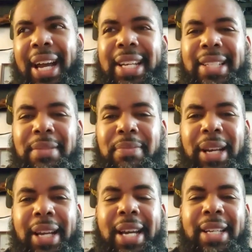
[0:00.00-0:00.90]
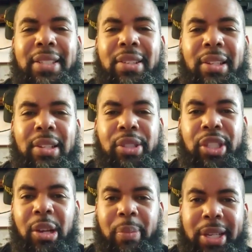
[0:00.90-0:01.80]
I kind of took a little
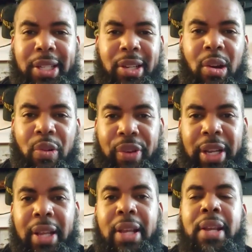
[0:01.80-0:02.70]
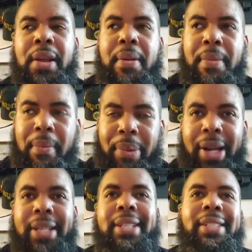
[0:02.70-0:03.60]
chill because of COVID,
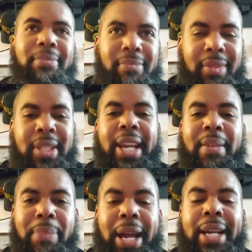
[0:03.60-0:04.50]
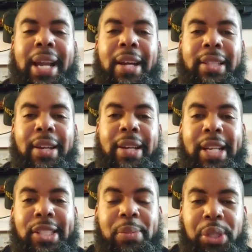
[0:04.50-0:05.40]
but getting back out there,
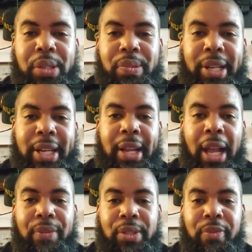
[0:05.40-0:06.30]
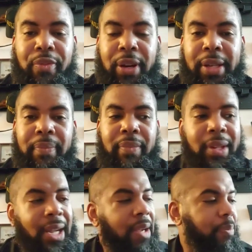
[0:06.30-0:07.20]
getting some shooting in and having some fun.
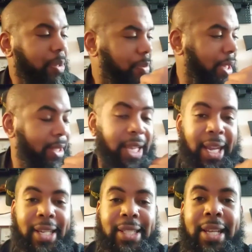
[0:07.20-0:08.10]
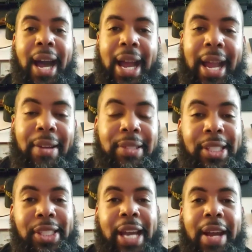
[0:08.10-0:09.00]
I'll be probably taking this guy out
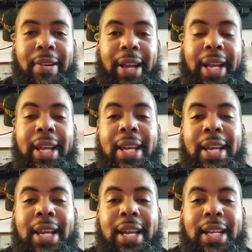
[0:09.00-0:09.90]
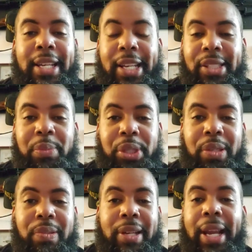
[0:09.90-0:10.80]
this Saturday to get some
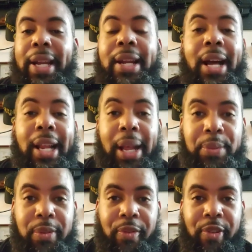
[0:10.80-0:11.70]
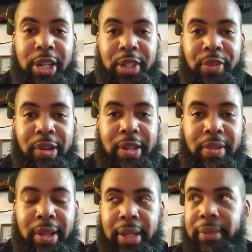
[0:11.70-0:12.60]
shooting in, and I'll have some footage for
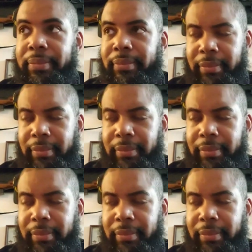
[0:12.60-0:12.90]
you then.